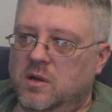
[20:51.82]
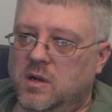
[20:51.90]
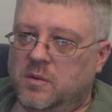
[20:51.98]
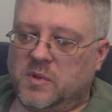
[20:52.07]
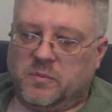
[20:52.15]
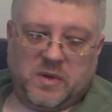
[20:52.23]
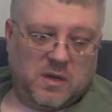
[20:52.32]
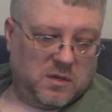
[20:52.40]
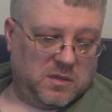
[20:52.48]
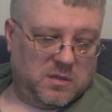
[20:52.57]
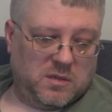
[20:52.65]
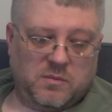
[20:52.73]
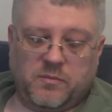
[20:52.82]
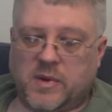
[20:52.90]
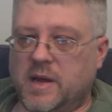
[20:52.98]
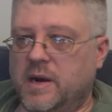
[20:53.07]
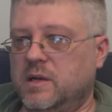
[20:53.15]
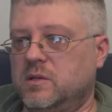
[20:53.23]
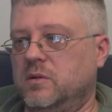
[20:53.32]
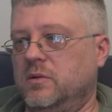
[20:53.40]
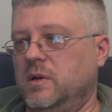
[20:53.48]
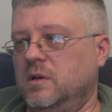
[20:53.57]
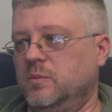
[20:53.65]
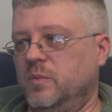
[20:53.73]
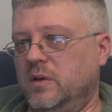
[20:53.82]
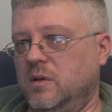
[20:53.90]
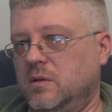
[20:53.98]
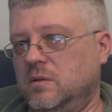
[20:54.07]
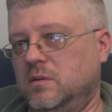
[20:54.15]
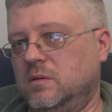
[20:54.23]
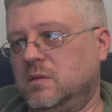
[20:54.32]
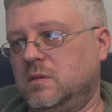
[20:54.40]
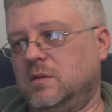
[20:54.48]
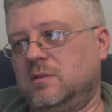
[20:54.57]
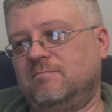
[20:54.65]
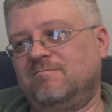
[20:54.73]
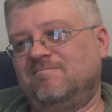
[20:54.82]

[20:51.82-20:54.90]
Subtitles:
I'm the biggest badass there is, because